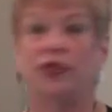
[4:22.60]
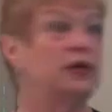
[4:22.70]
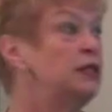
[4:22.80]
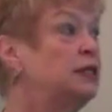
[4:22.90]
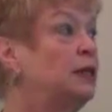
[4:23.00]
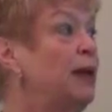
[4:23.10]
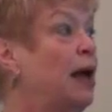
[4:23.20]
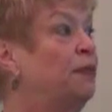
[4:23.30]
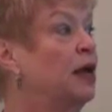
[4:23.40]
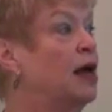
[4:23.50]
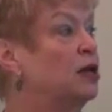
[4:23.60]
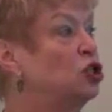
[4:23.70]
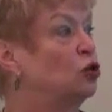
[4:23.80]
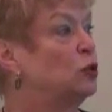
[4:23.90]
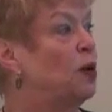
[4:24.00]
This is the map that kind of
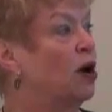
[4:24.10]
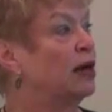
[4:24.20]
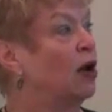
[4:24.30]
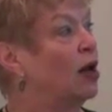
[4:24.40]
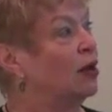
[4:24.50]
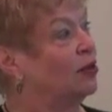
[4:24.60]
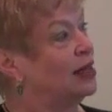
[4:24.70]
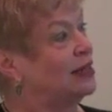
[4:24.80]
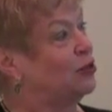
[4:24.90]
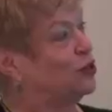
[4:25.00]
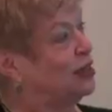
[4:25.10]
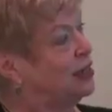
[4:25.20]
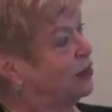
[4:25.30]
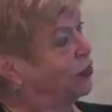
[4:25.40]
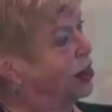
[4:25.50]
shows PARCC. Now, oh, that's
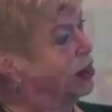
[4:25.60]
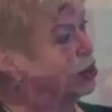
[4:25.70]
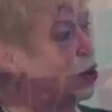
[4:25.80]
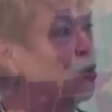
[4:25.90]
interesting, different colors.